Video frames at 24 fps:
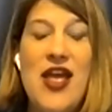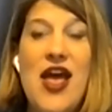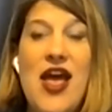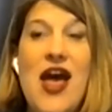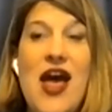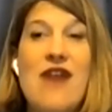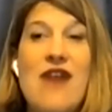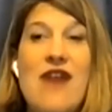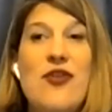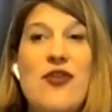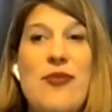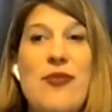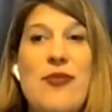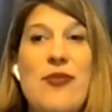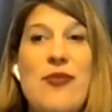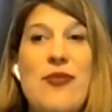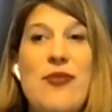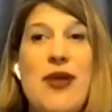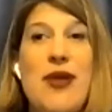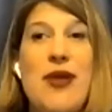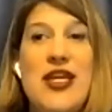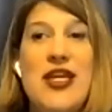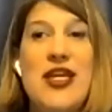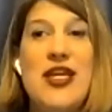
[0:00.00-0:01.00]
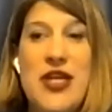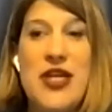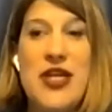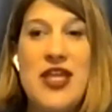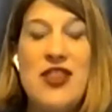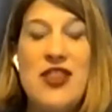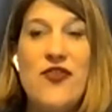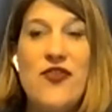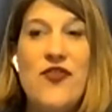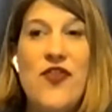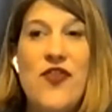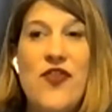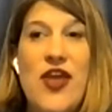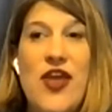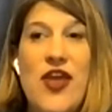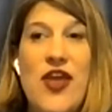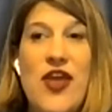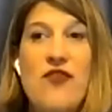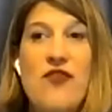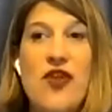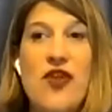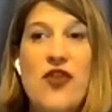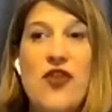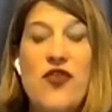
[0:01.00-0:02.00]
everybody is bringing their
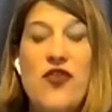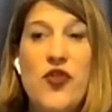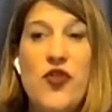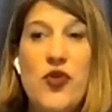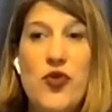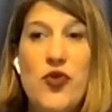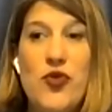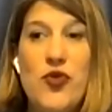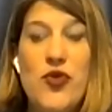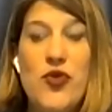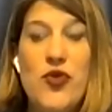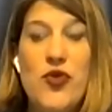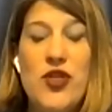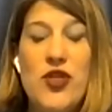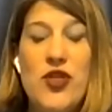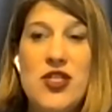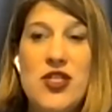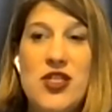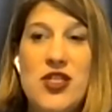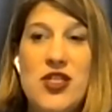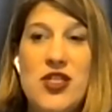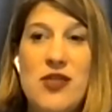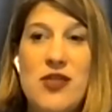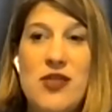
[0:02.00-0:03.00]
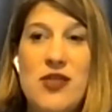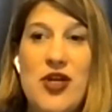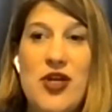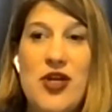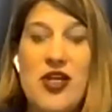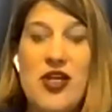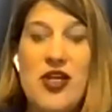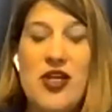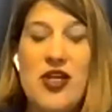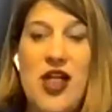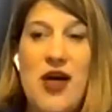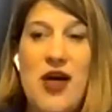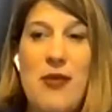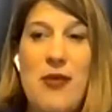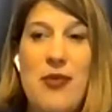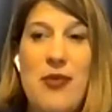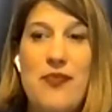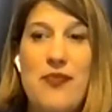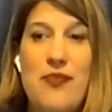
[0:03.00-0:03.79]
favorite food to the book club.